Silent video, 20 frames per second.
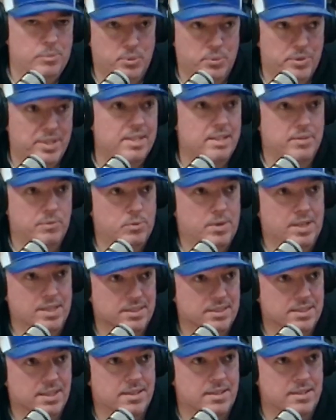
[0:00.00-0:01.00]
Boy, we didn't even
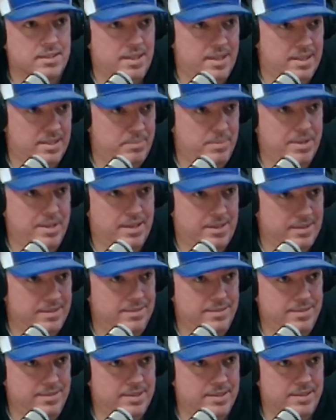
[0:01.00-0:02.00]
want a second class back
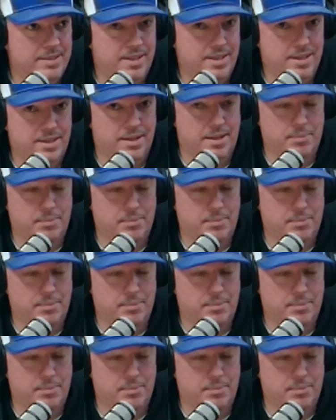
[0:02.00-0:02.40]
in the day.